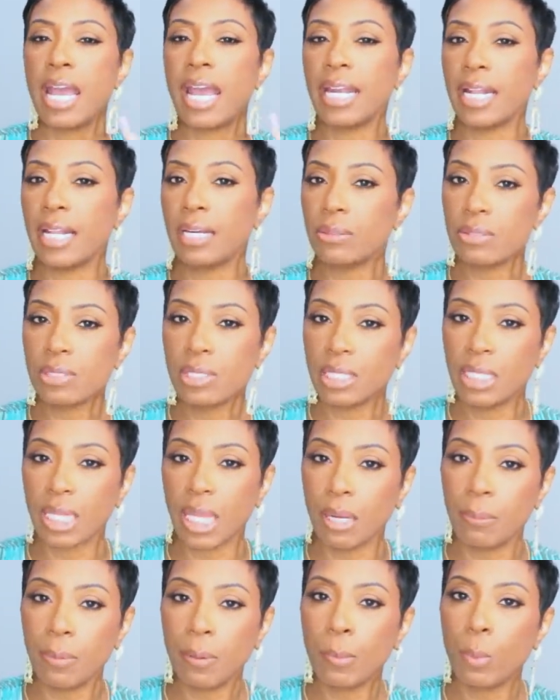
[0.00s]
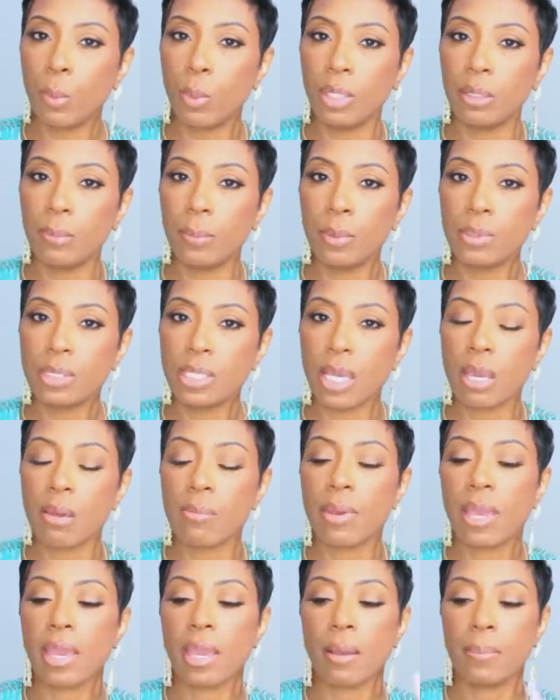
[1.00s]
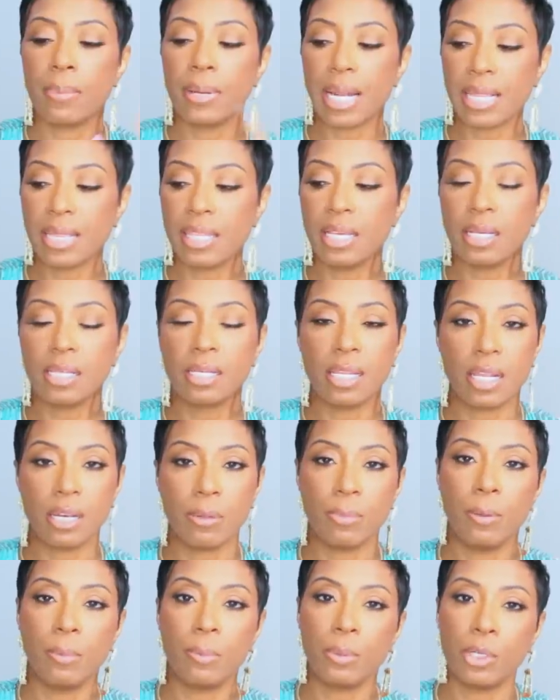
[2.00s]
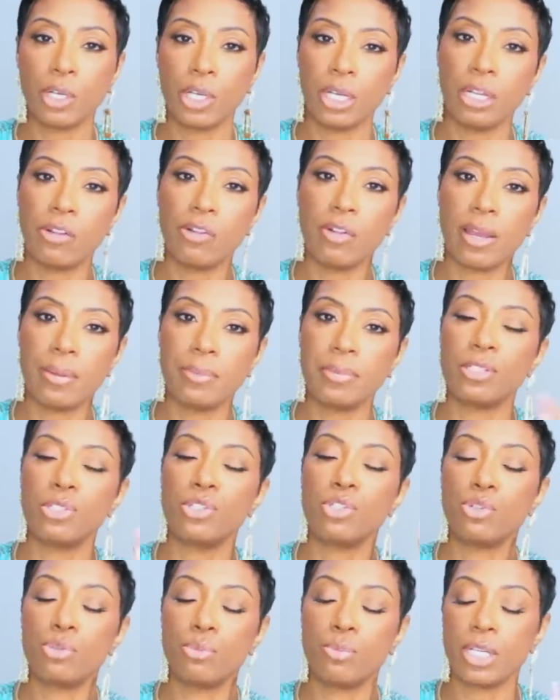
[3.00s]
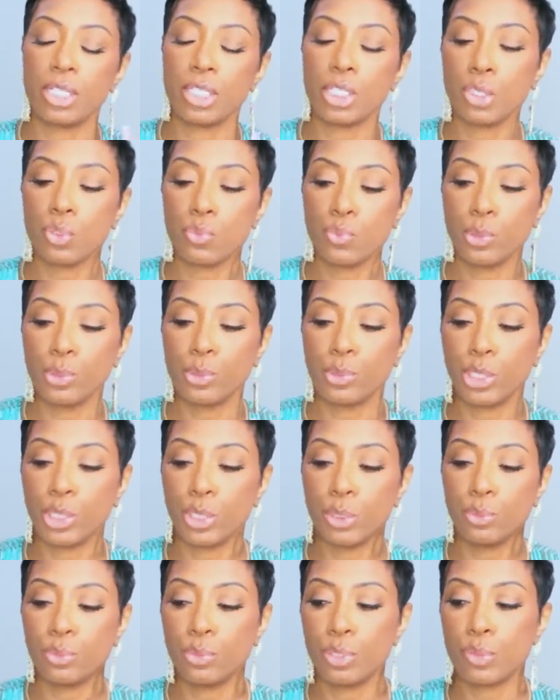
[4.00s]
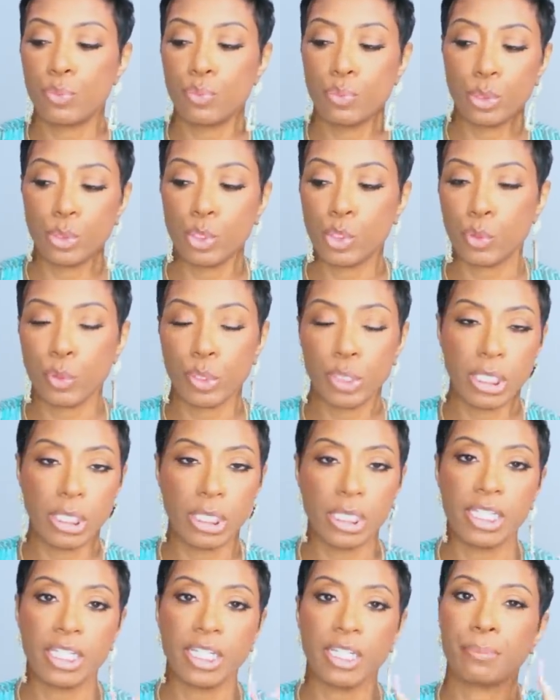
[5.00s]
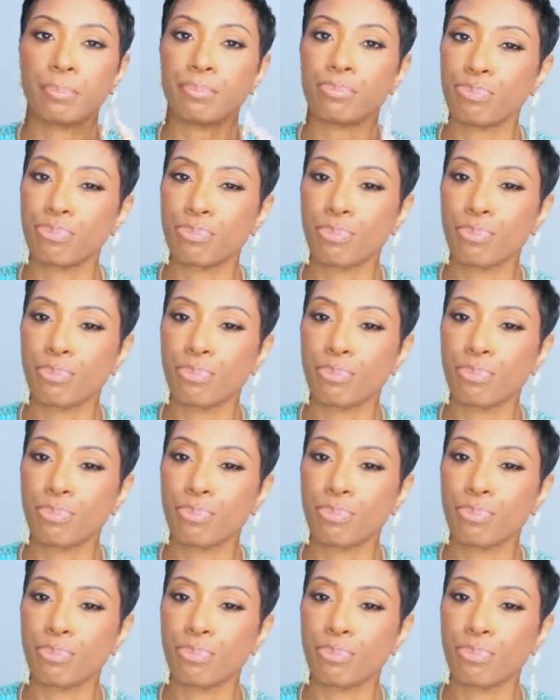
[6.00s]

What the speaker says: And I don't see a lot of people with the Bottega bag, but I think a lot of people are going to grab this dupe because it's real cute. It's real trendy looking.